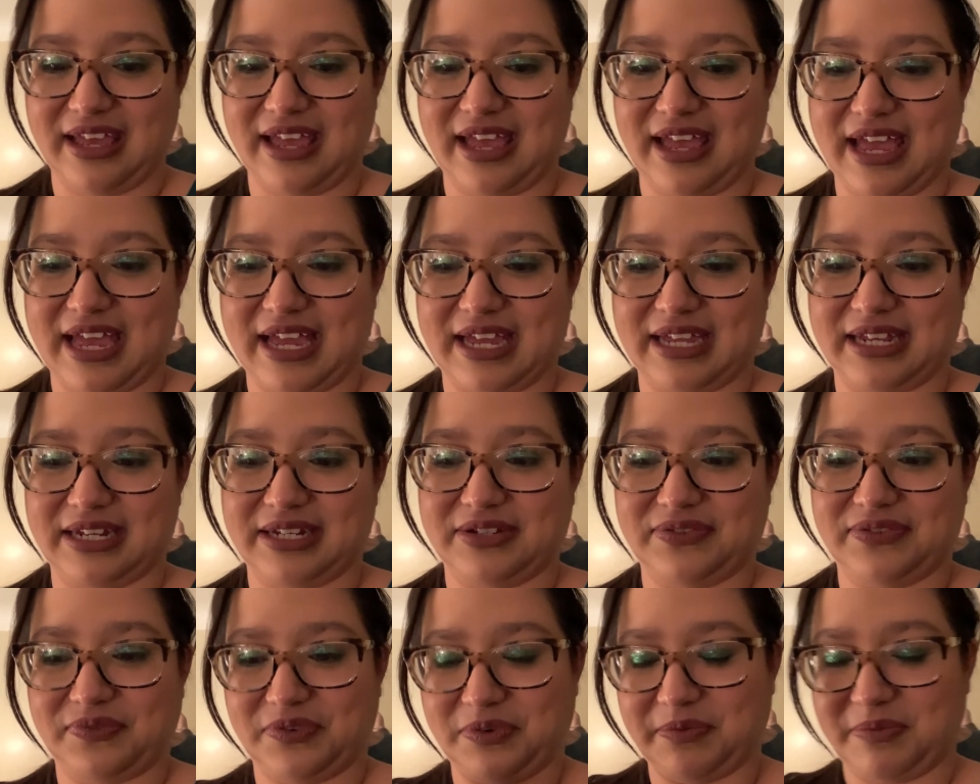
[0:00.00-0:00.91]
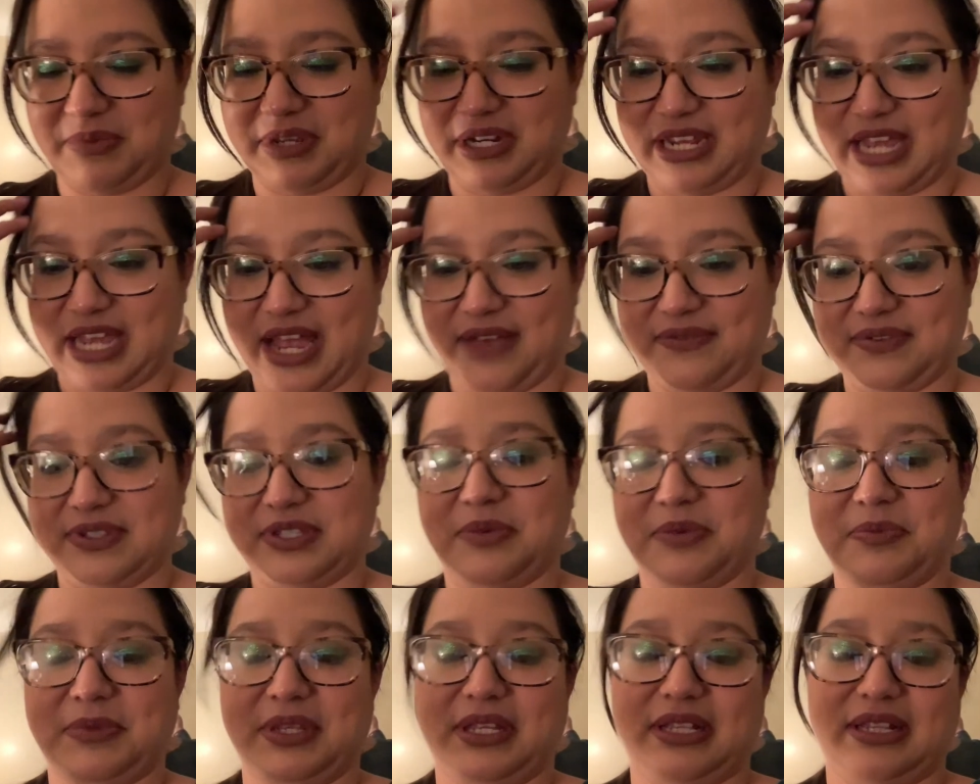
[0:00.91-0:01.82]
And for me to have
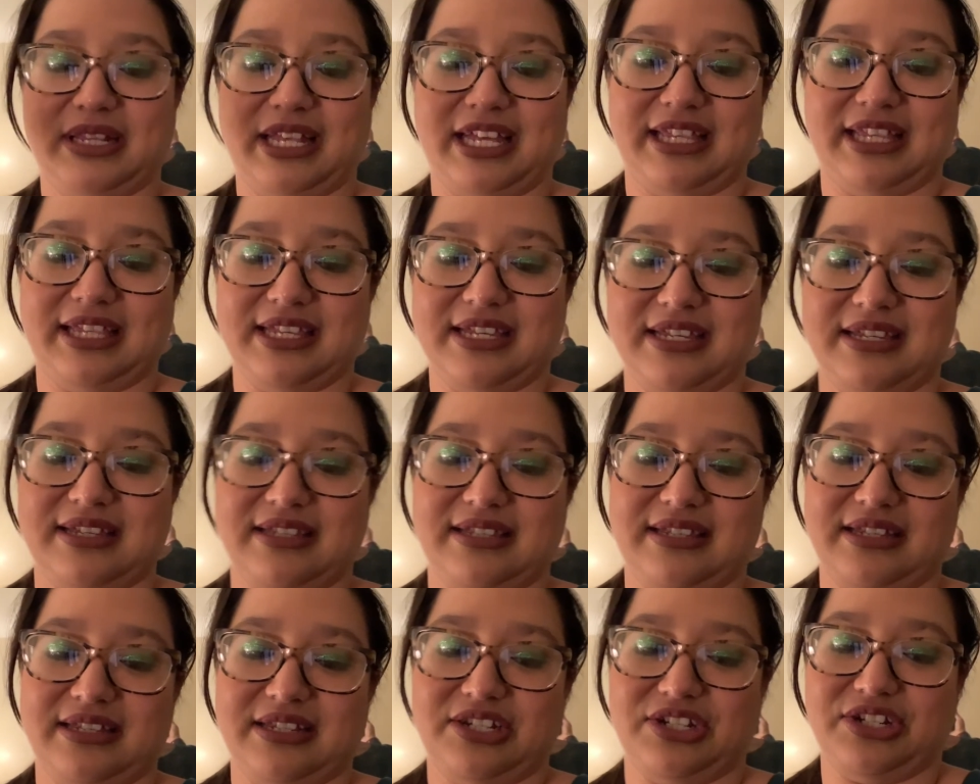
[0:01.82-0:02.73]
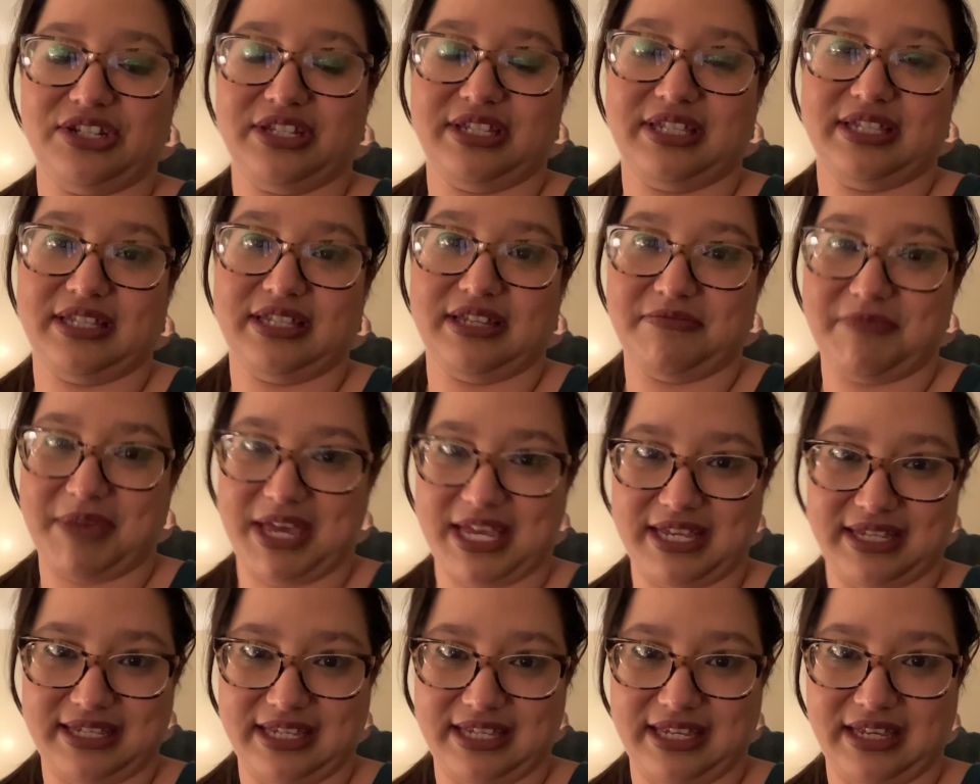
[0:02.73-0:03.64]
something like this, it's just
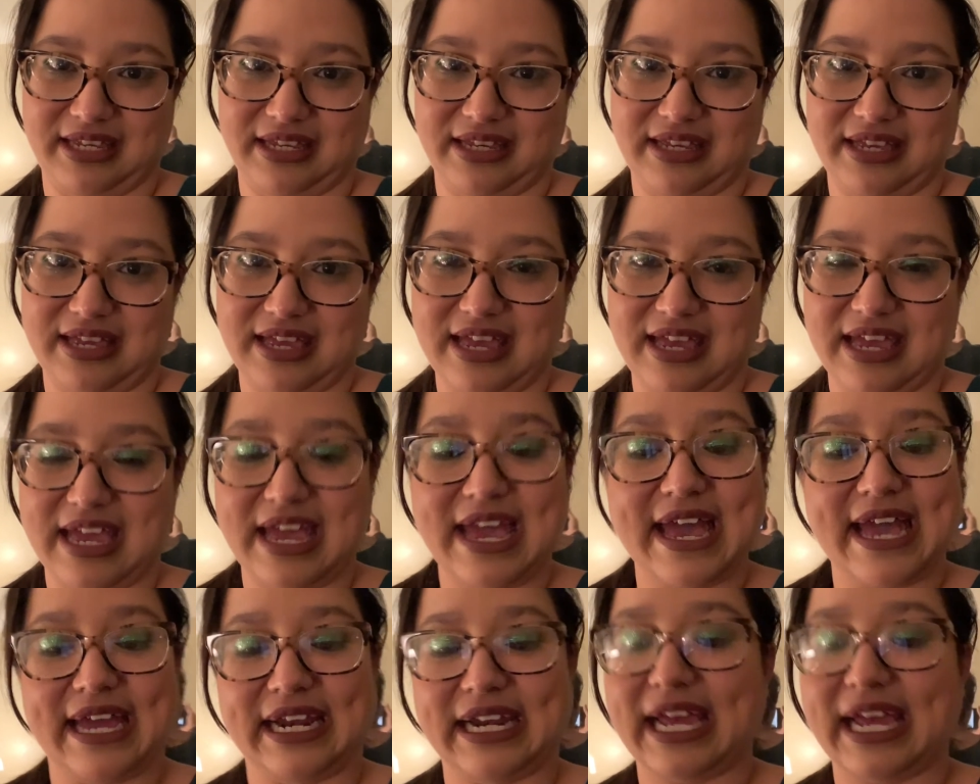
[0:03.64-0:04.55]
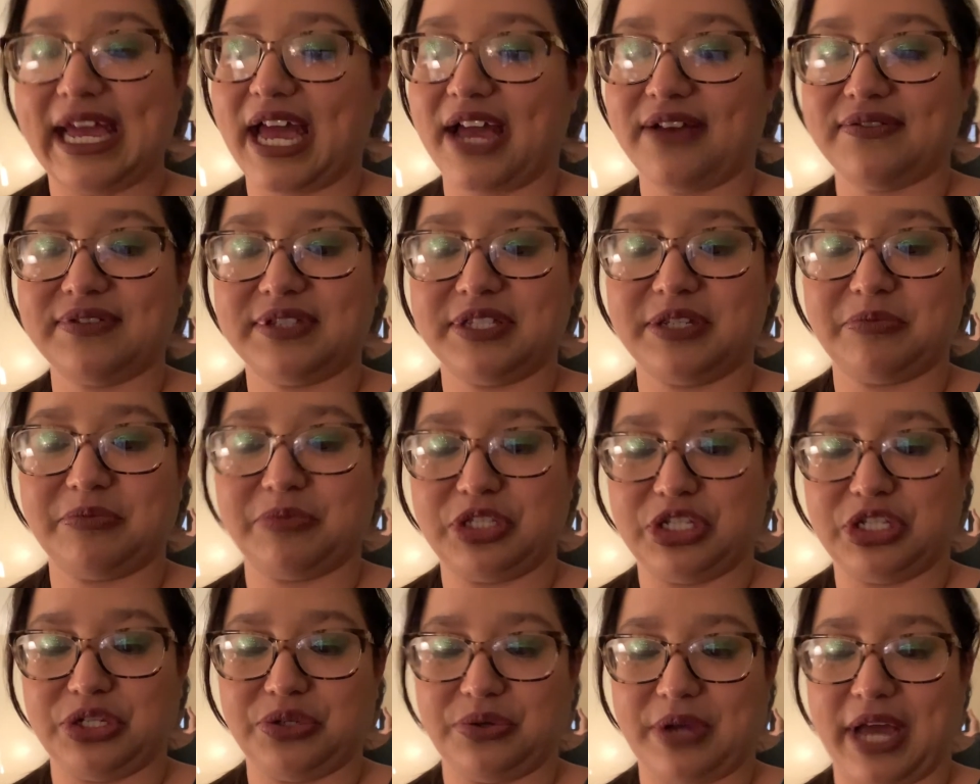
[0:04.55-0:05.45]
amazing. And I have some
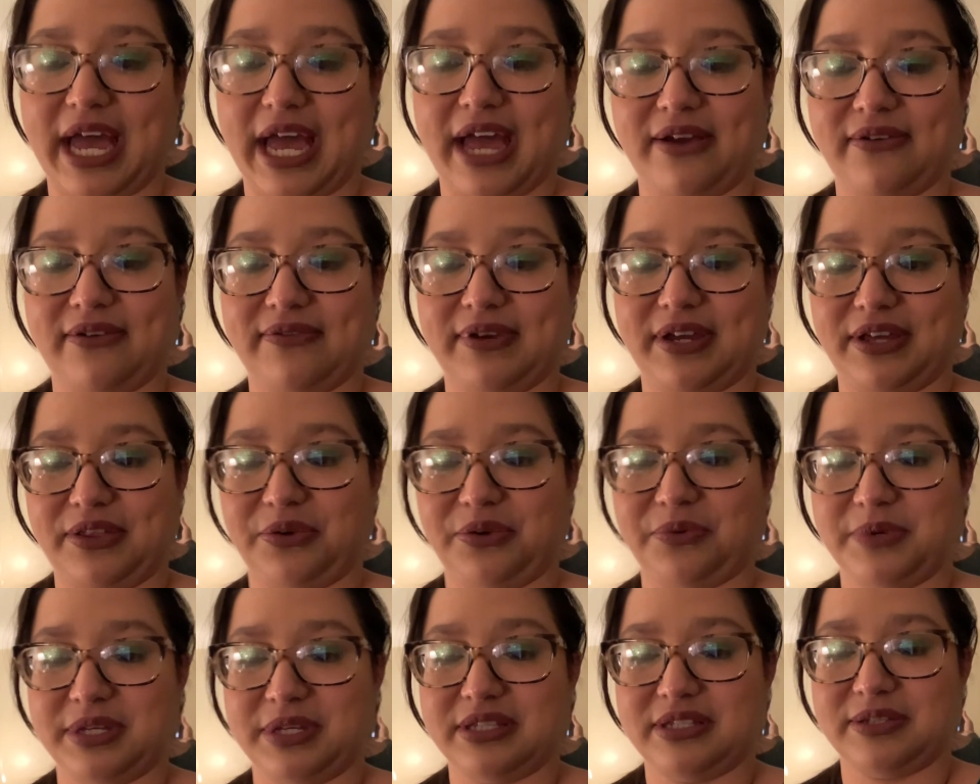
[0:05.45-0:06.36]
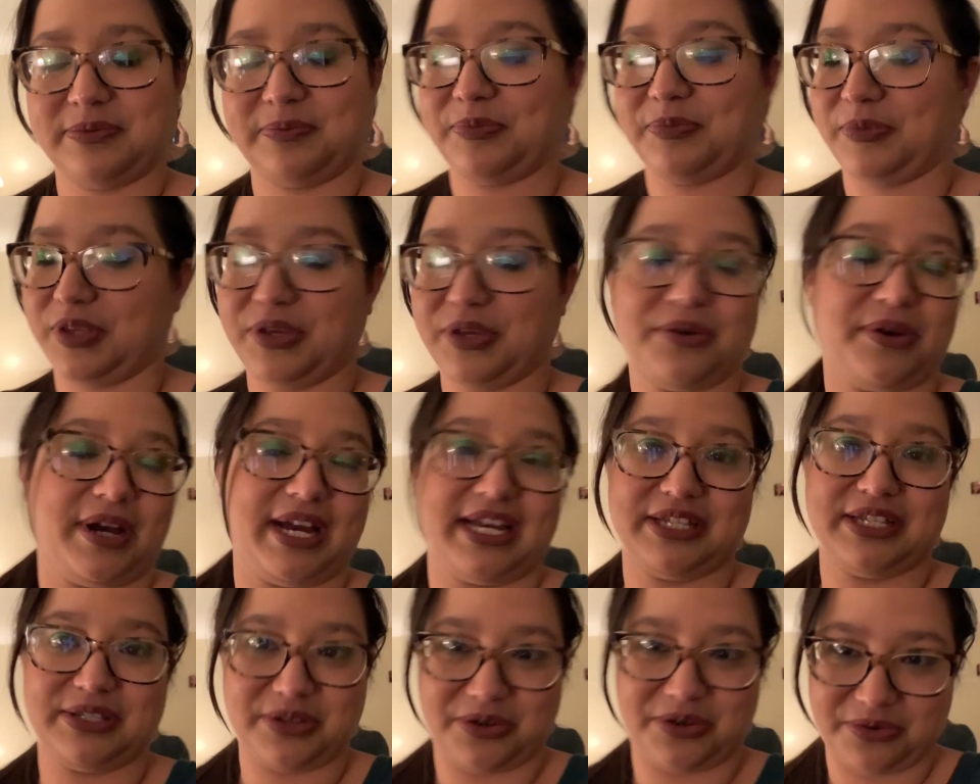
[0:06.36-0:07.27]
too. I have other ones. You
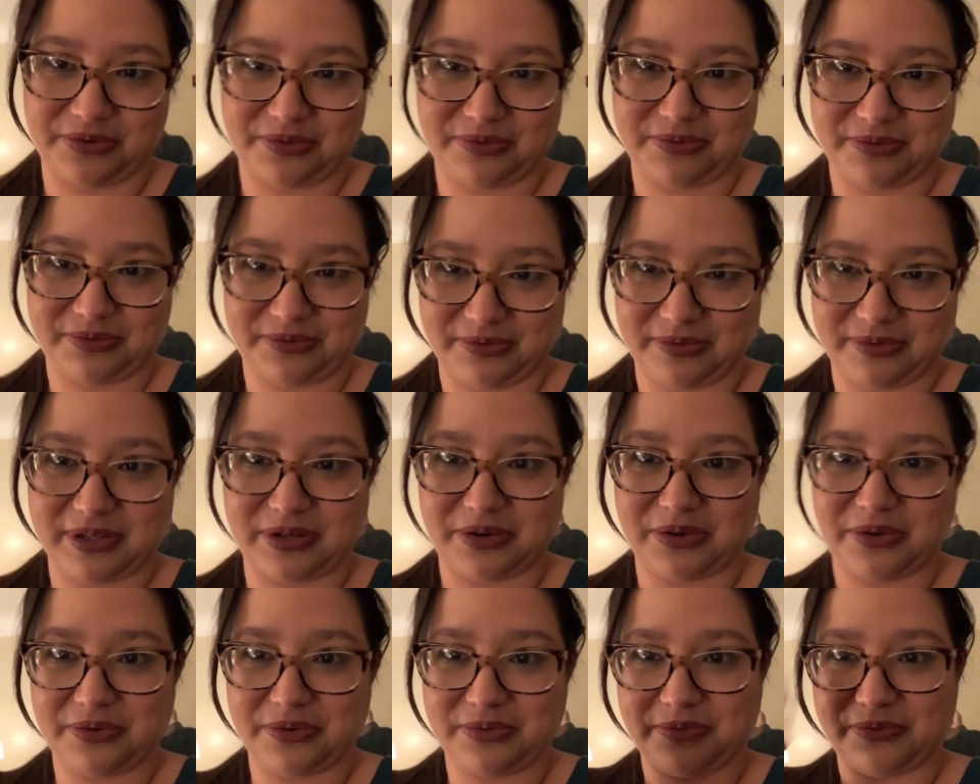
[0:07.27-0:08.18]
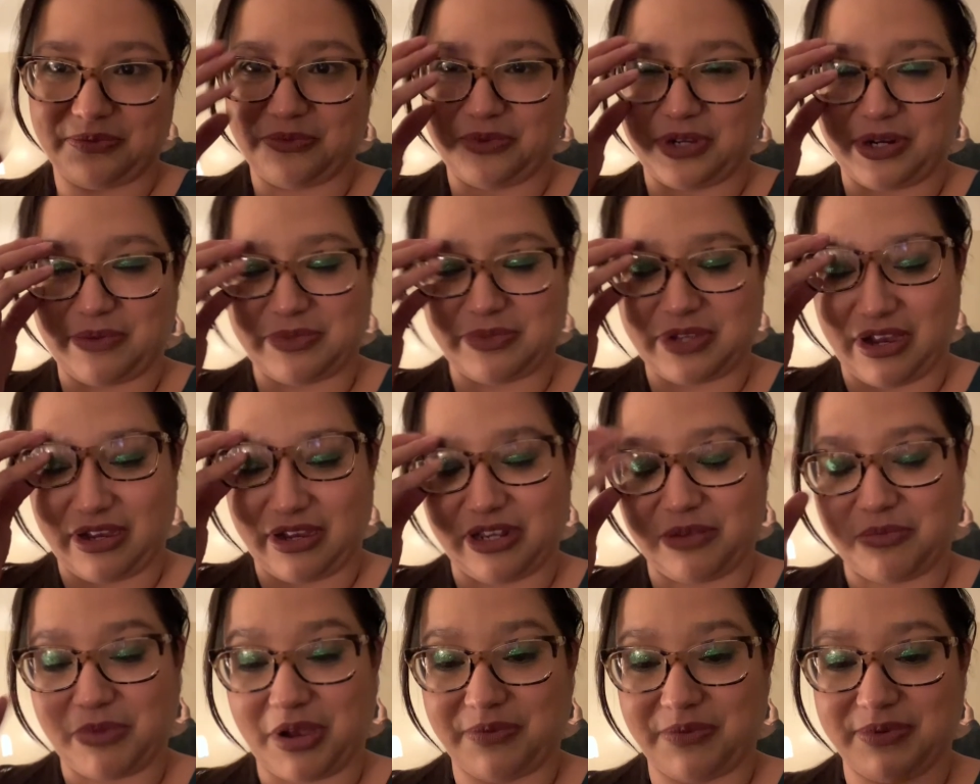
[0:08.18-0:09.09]
guys know, you know, what I'm talking
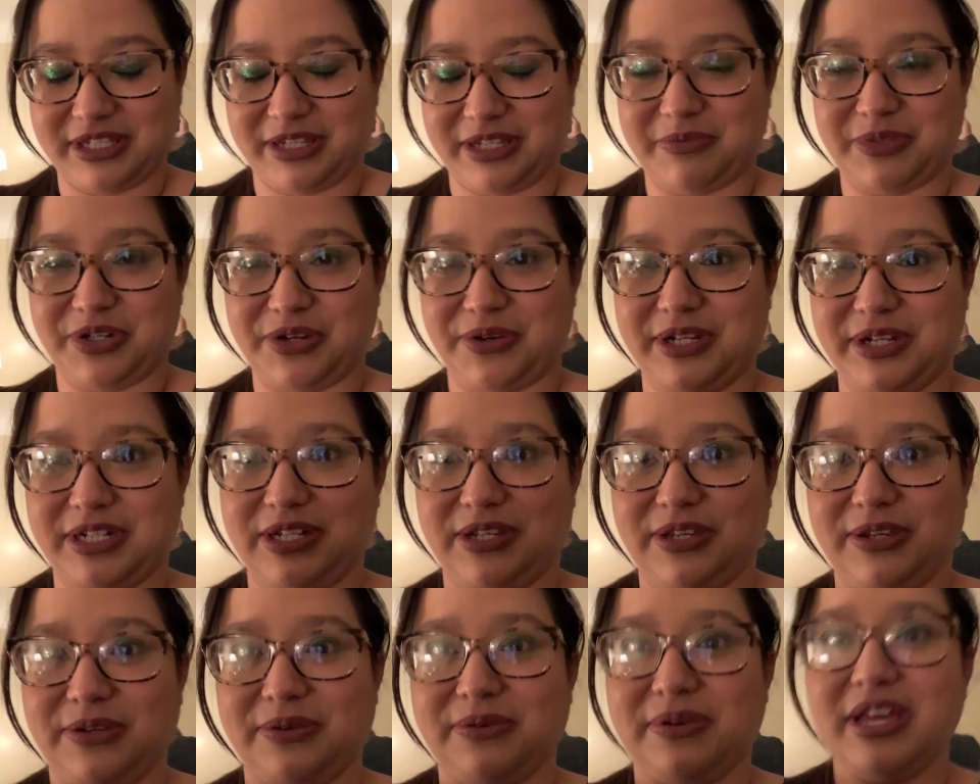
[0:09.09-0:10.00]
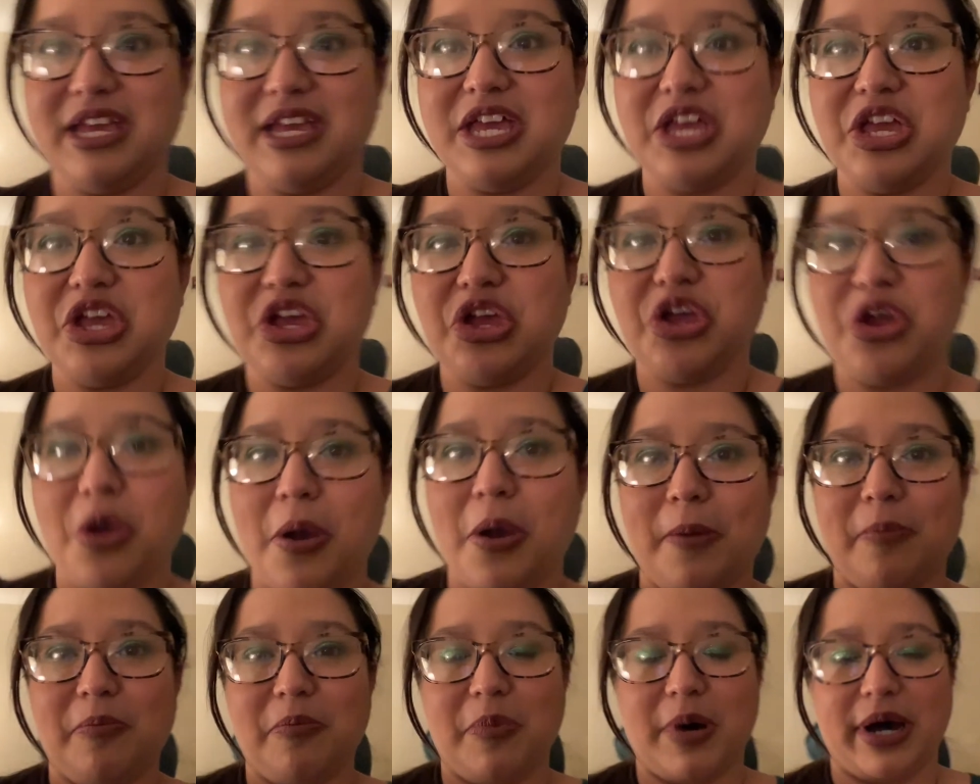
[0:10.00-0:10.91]
about once I'm showing it to you.
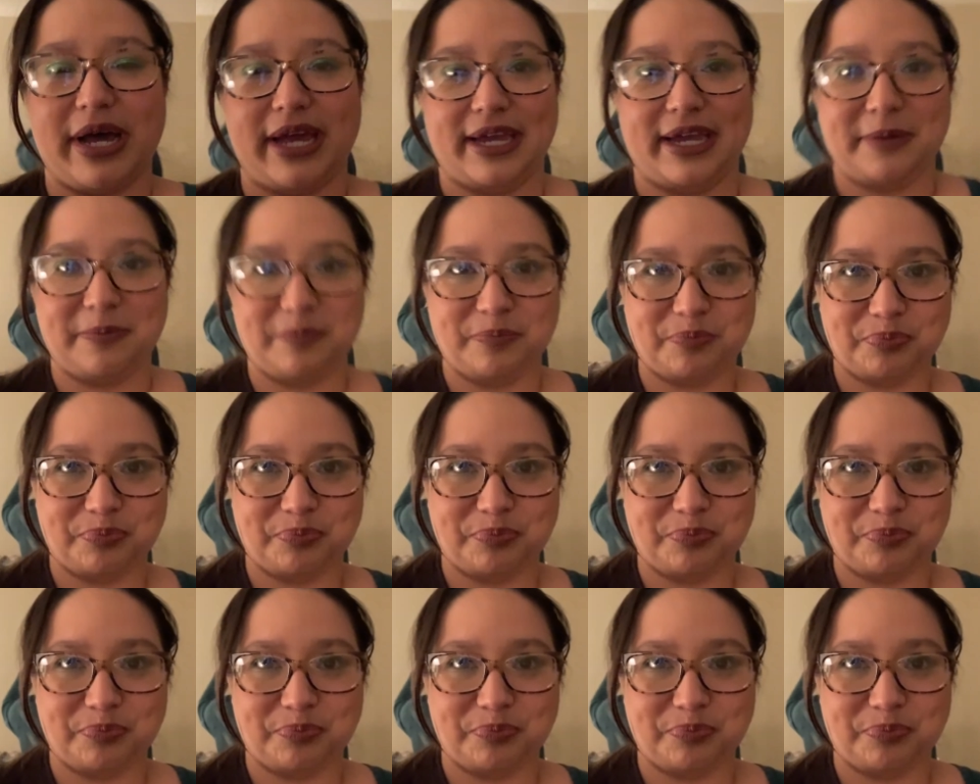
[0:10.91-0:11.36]
But,